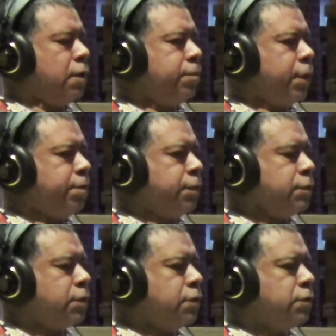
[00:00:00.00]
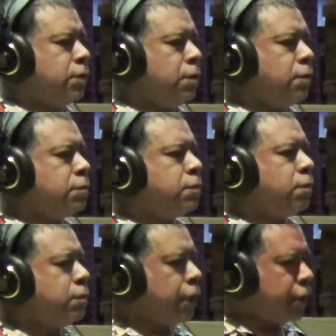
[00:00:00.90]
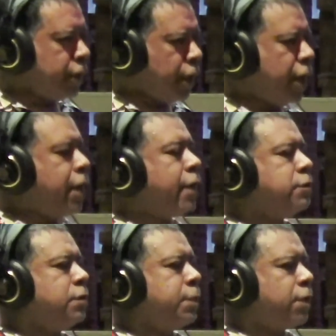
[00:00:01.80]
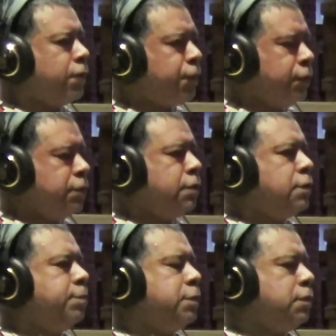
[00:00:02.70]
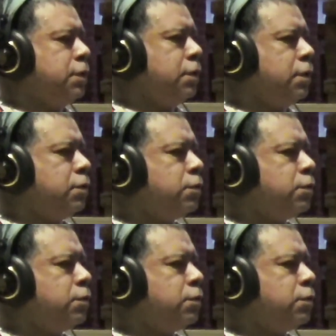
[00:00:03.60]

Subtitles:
members, and so like I ask them, I go, for this intimacy,